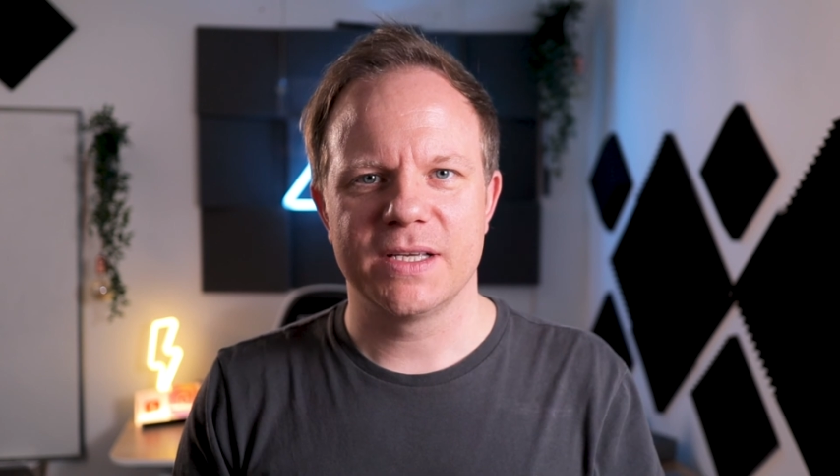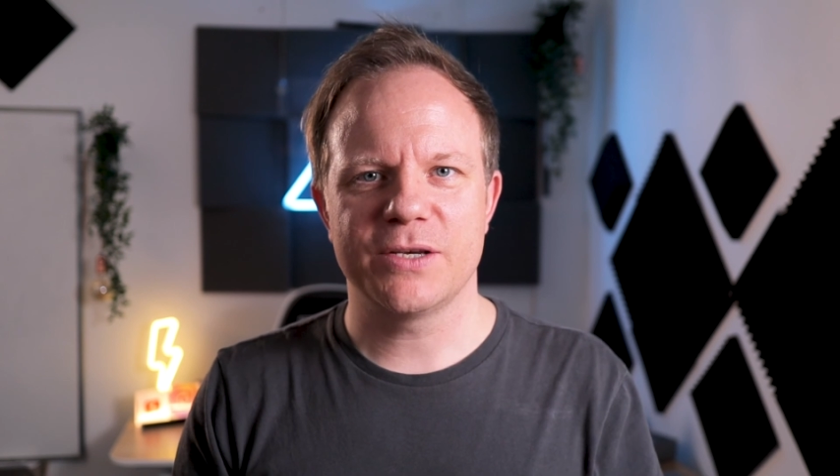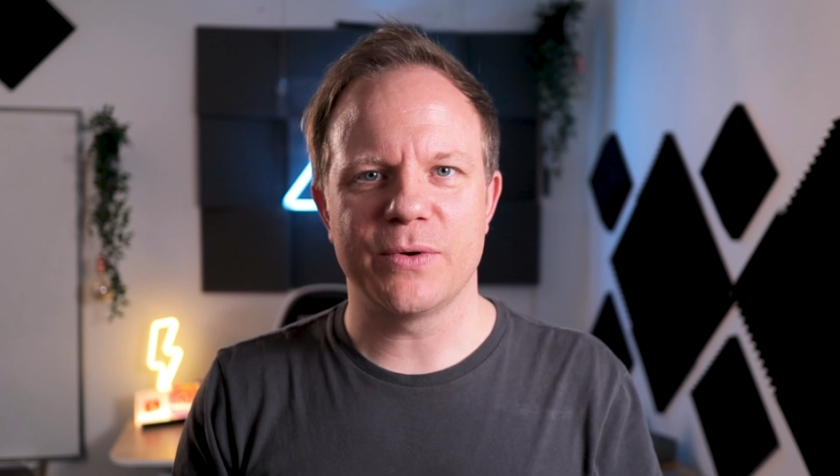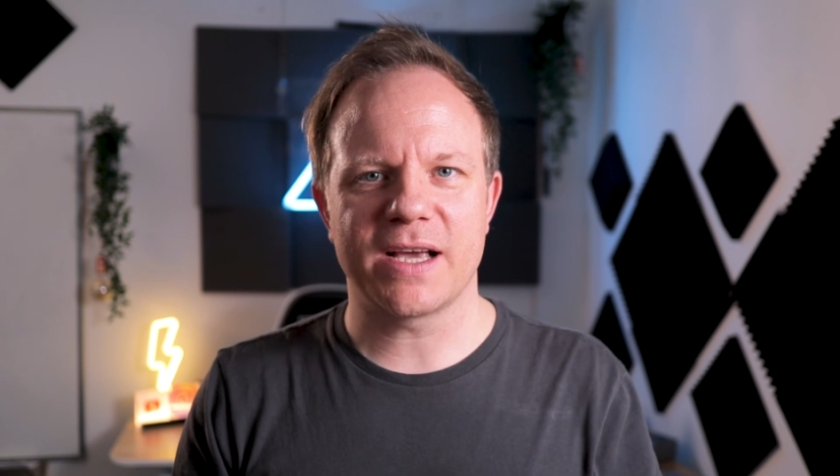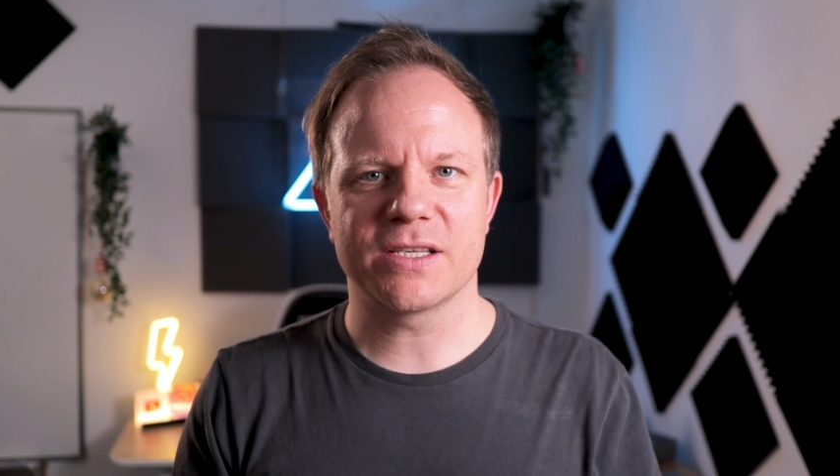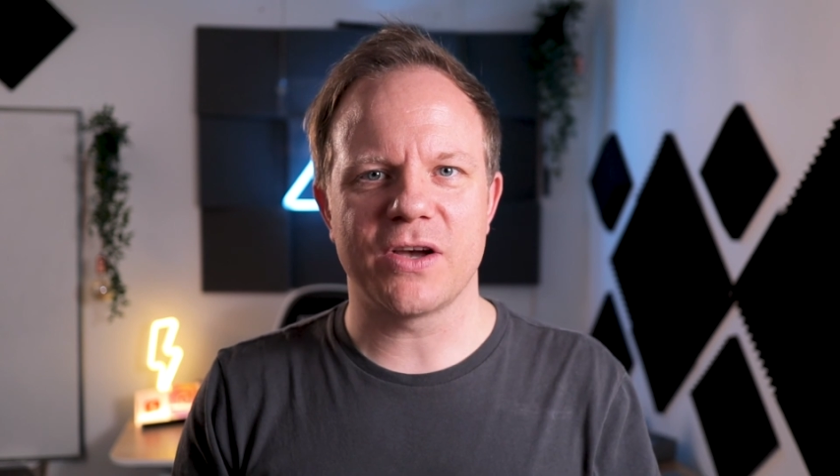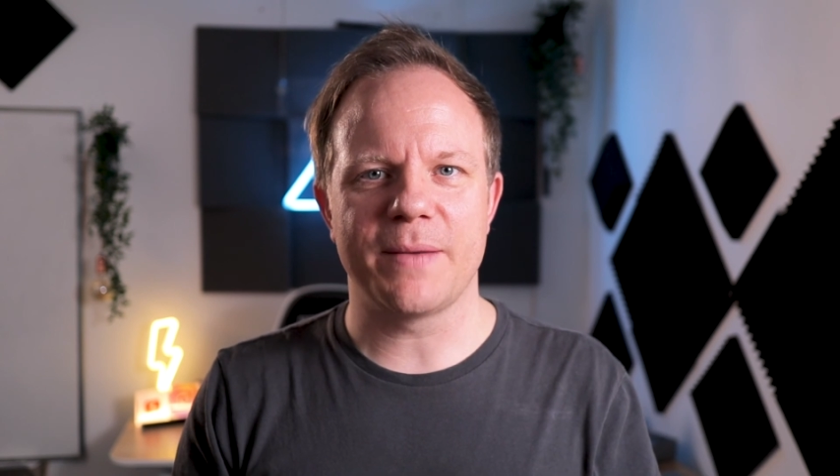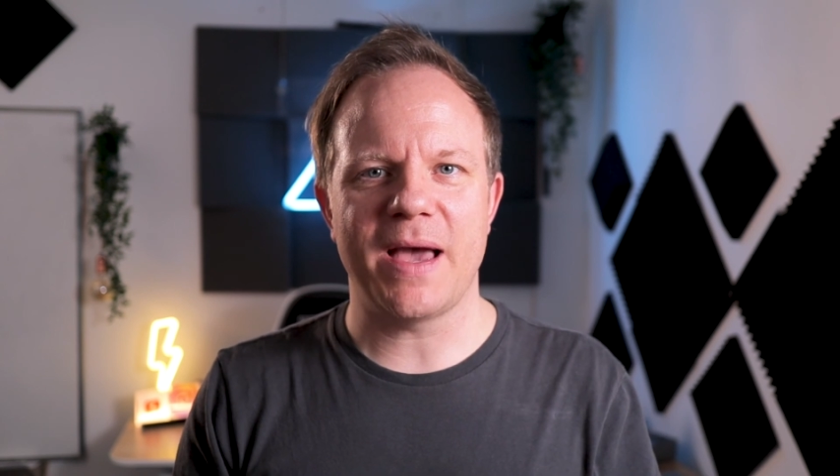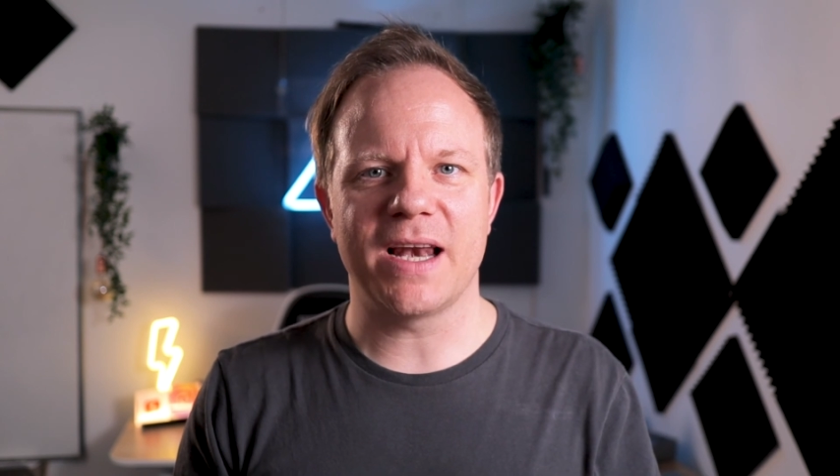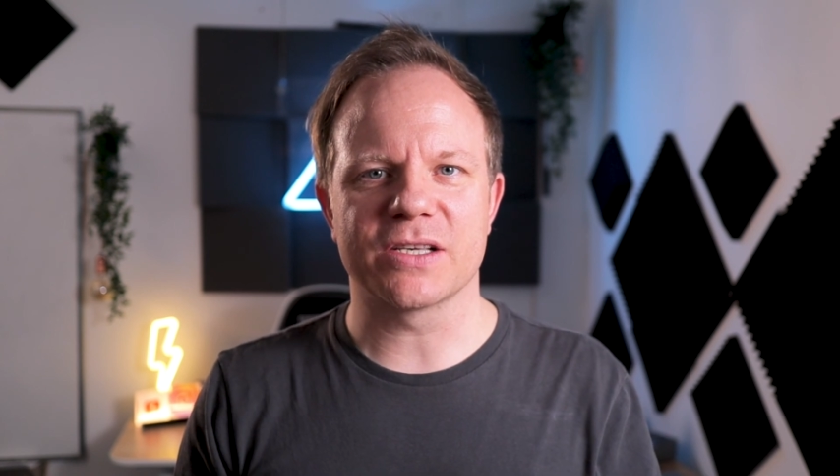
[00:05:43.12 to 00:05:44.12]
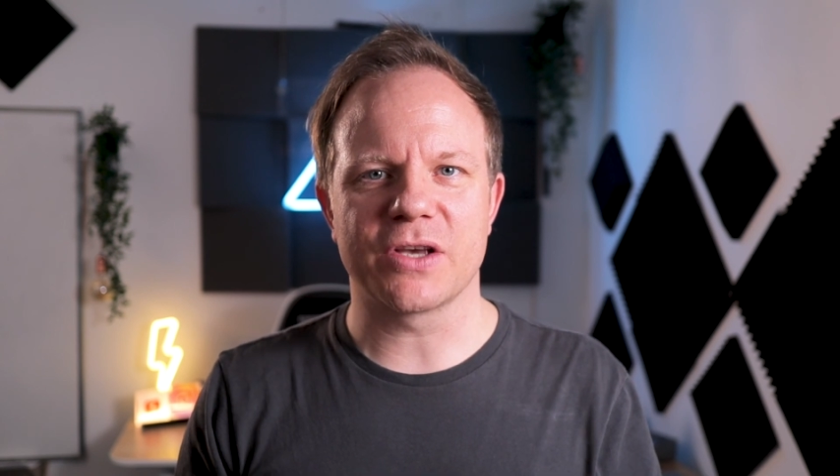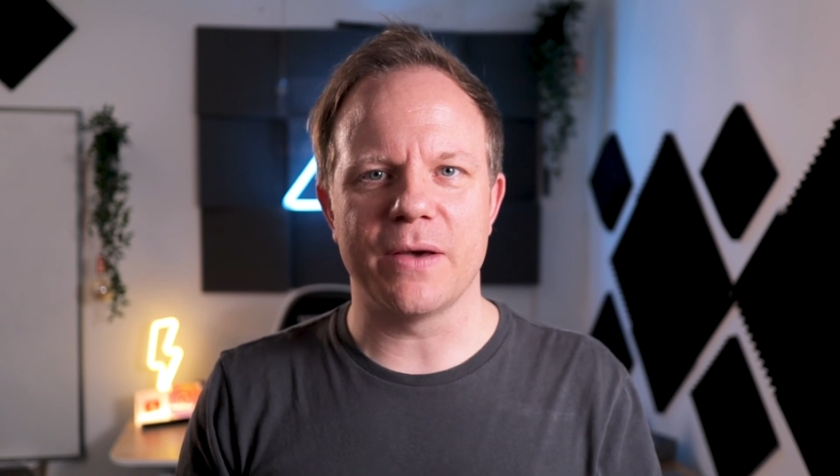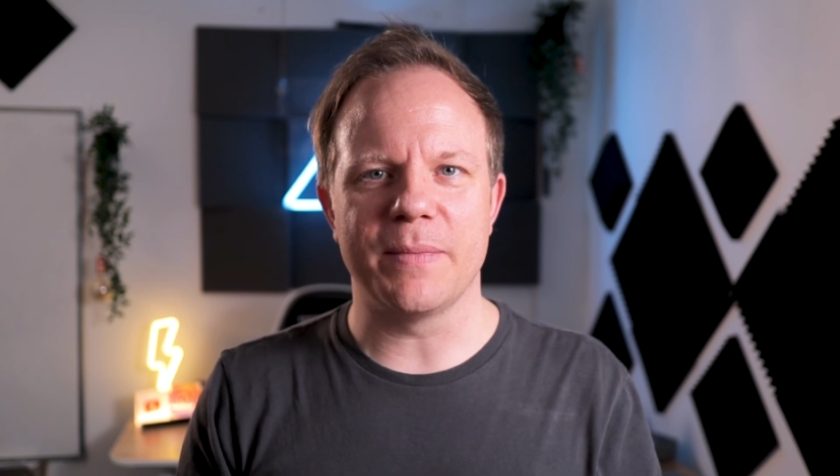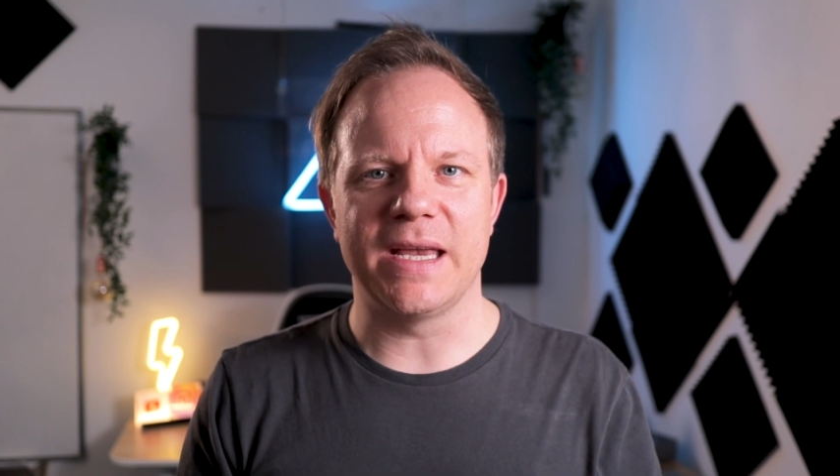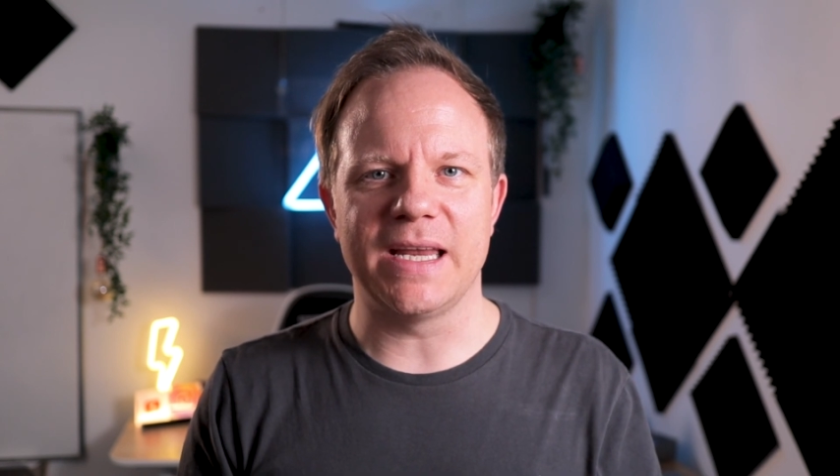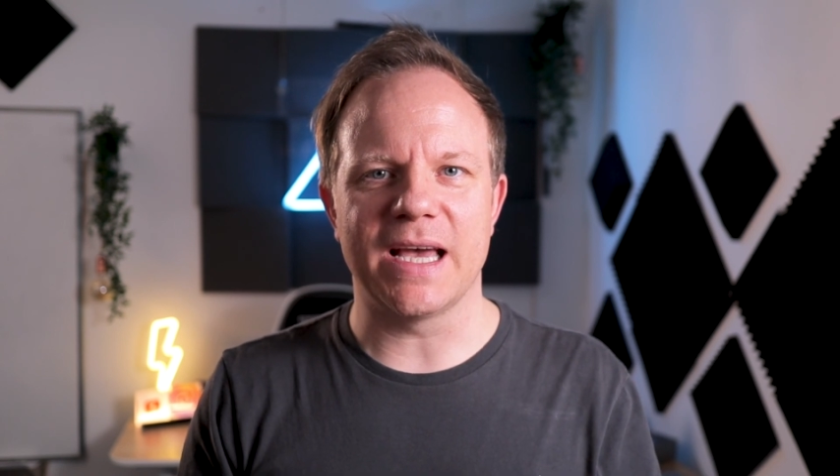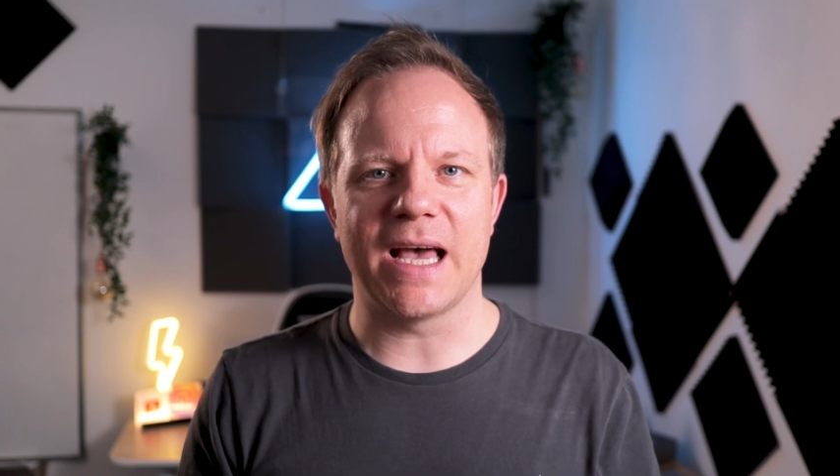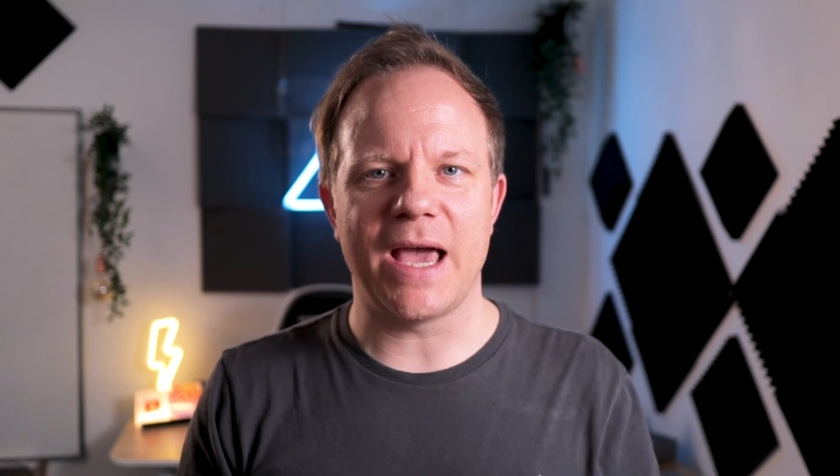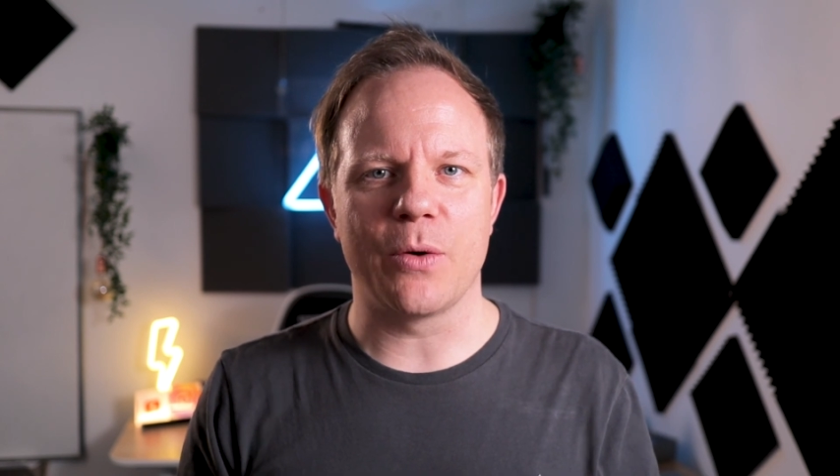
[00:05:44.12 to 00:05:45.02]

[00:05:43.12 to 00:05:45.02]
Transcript: Till next time, Alex Kerr Media,